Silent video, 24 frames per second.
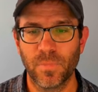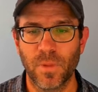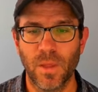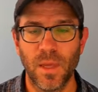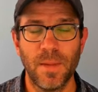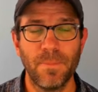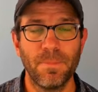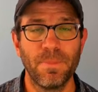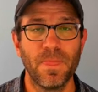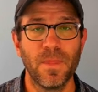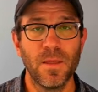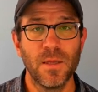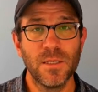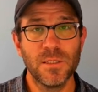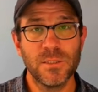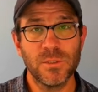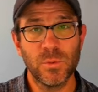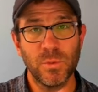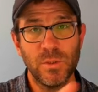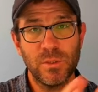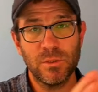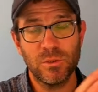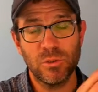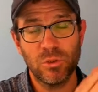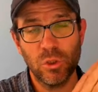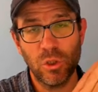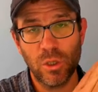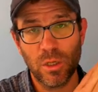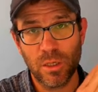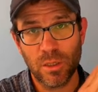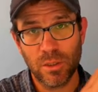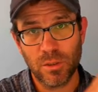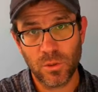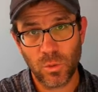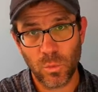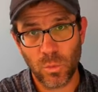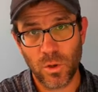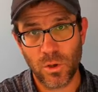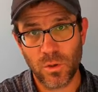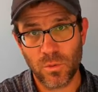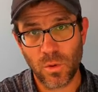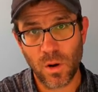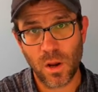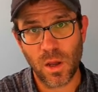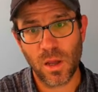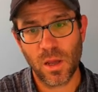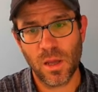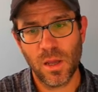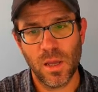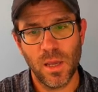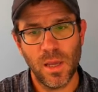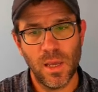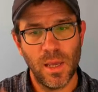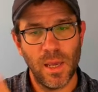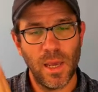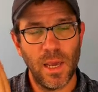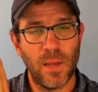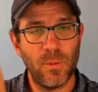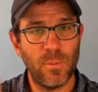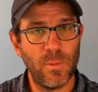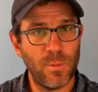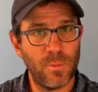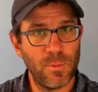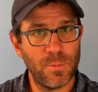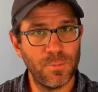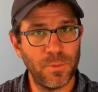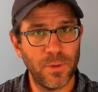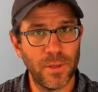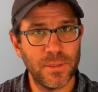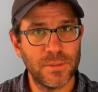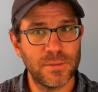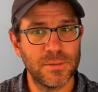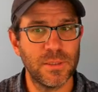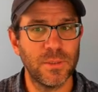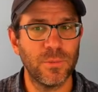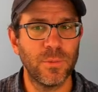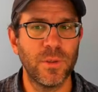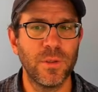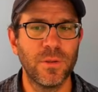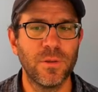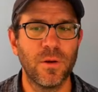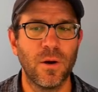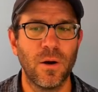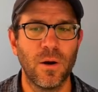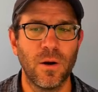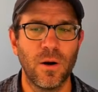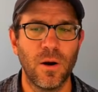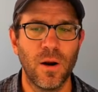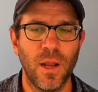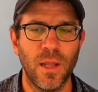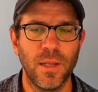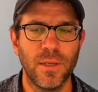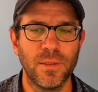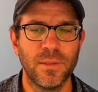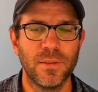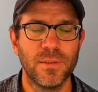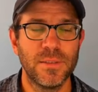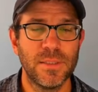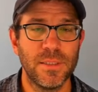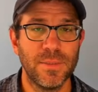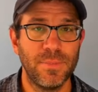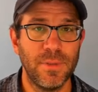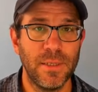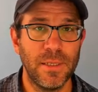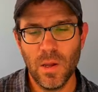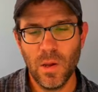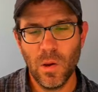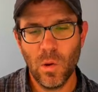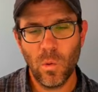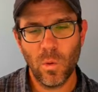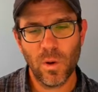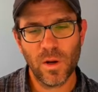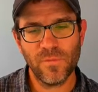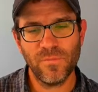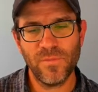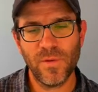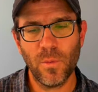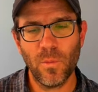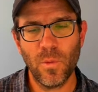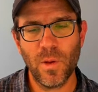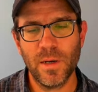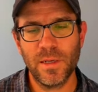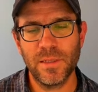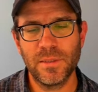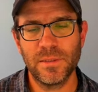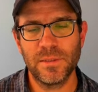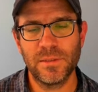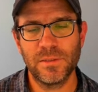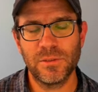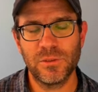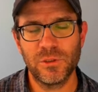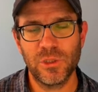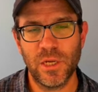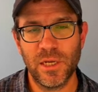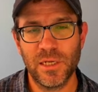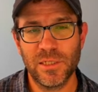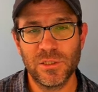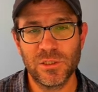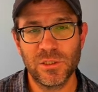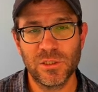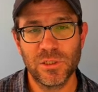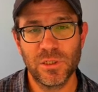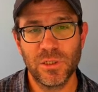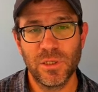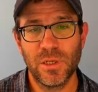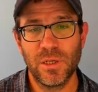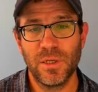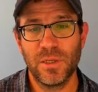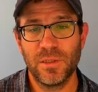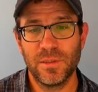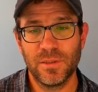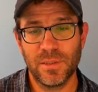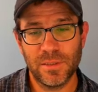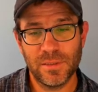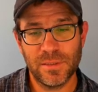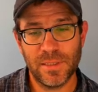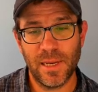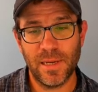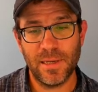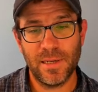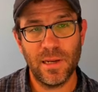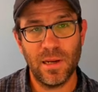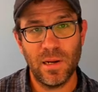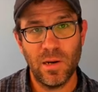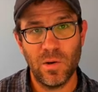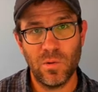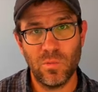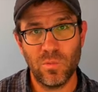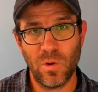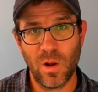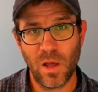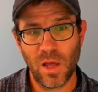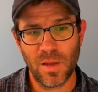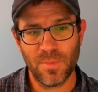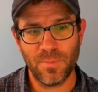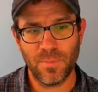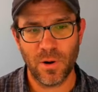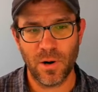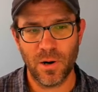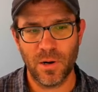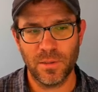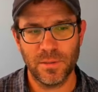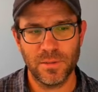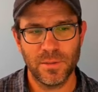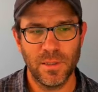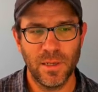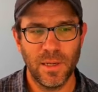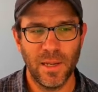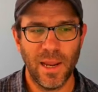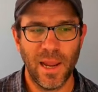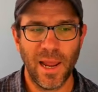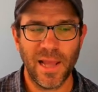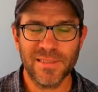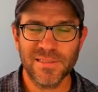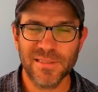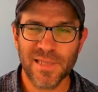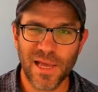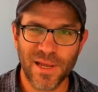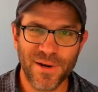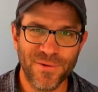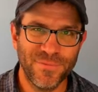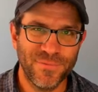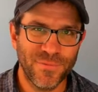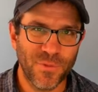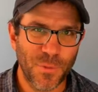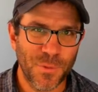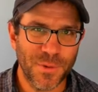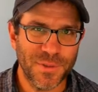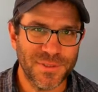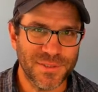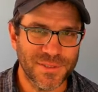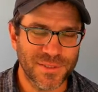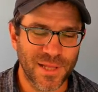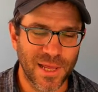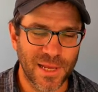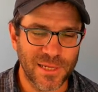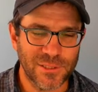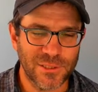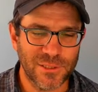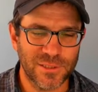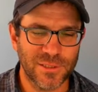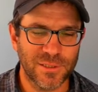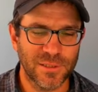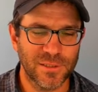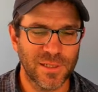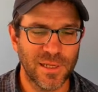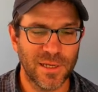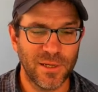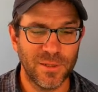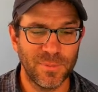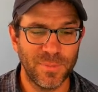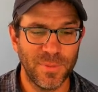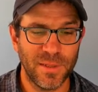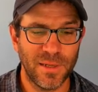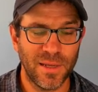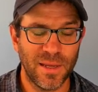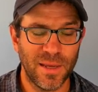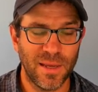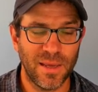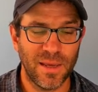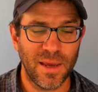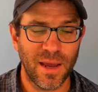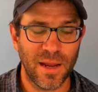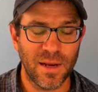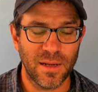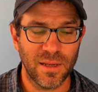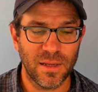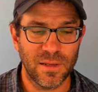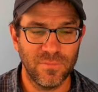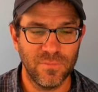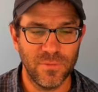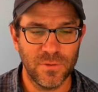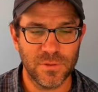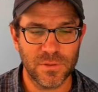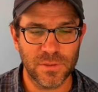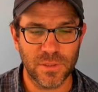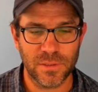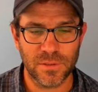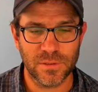Okay, so we took the word raw and we replaced it with rndb. What if I wanted to change the data raw part? That's got a forward slash in there. That could be kind of confusing.